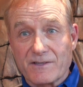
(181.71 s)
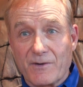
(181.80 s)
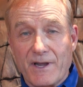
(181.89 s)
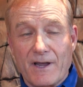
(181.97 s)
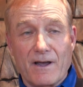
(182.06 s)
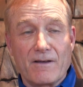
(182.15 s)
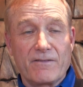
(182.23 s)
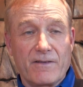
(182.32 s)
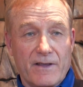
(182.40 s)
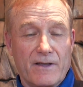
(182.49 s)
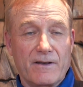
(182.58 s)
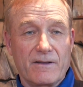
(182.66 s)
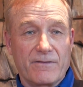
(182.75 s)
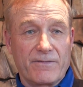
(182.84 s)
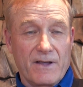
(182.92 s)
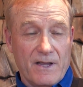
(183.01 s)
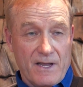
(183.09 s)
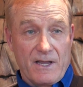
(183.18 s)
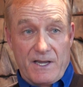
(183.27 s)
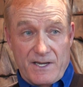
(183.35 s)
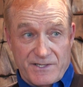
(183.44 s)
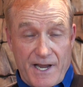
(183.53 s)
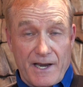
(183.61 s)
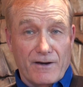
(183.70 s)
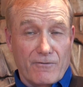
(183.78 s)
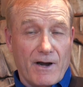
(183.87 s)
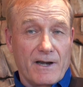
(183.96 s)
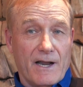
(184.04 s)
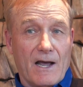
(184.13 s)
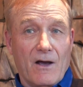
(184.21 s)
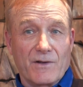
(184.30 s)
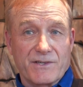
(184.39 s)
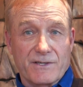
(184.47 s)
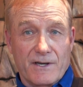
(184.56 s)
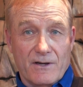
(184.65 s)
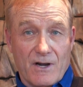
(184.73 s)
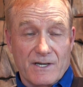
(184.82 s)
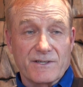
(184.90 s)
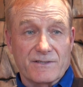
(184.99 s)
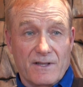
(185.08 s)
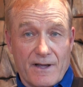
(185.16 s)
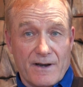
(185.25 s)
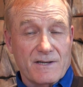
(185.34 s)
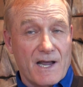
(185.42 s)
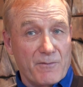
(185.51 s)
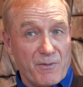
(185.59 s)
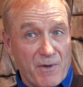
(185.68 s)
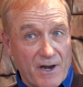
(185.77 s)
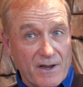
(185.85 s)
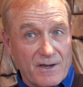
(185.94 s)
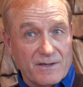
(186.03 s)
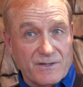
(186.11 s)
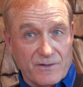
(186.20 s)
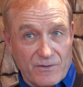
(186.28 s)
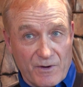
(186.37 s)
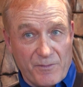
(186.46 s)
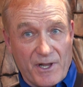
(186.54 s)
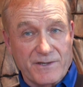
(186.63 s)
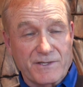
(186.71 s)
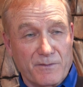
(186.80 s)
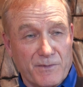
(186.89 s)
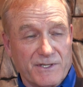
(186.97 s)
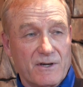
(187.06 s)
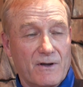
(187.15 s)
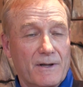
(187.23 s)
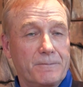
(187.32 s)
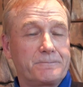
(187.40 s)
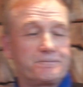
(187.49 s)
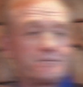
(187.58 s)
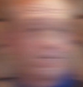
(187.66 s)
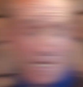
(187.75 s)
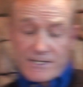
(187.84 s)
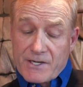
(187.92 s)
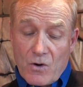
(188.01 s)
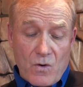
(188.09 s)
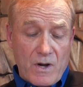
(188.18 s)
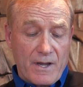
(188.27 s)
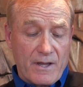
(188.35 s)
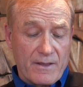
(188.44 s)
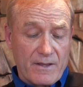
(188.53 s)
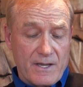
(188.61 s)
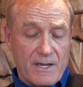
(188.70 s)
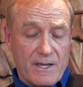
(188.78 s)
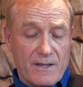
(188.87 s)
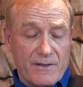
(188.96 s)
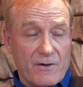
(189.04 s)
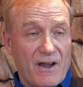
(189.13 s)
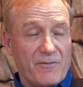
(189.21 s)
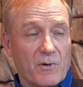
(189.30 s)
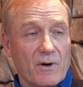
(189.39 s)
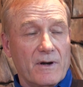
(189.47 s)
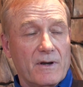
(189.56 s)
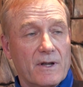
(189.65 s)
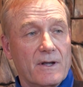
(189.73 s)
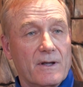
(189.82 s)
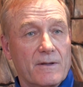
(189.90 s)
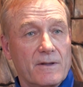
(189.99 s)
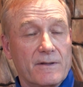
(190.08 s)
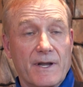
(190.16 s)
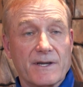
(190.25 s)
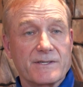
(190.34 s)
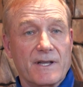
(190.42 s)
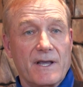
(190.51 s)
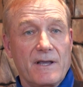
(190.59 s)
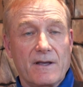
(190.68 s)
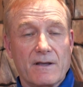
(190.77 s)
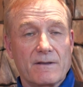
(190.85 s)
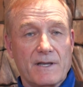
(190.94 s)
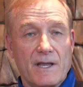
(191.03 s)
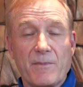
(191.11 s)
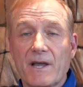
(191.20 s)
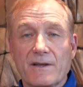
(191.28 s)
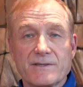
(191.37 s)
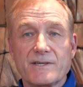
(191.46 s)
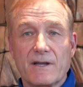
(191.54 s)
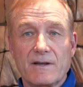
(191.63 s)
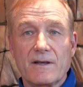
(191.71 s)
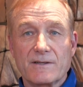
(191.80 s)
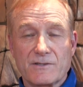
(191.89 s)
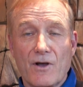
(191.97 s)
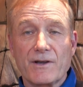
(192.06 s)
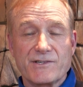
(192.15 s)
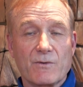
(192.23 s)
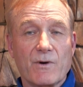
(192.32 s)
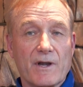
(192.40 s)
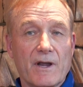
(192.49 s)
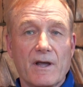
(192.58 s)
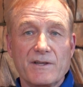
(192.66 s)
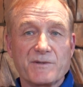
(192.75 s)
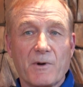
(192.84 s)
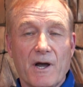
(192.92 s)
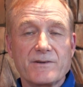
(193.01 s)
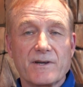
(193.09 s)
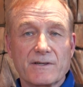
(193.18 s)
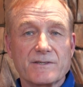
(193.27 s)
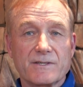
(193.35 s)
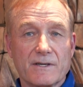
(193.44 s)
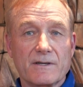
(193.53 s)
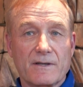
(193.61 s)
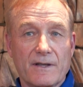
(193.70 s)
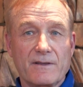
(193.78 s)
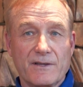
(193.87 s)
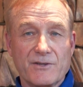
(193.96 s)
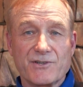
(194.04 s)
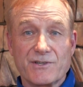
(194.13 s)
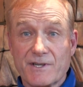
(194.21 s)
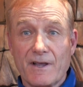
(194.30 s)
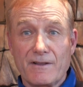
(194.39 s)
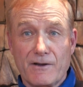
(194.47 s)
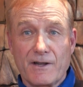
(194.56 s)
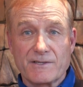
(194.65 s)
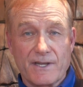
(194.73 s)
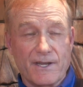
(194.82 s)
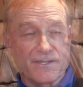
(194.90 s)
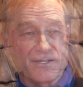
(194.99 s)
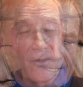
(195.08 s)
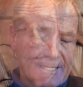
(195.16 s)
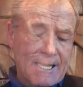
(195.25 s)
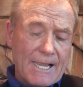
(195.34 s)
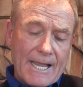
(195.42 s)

that we have, and if he's taken right now, it's going to cost us a lot of time and money to replace him and so on. So the, uh, the draft board uh, the next day came back and said, as long as you're working on these projects, I think you should stay in the United States. So,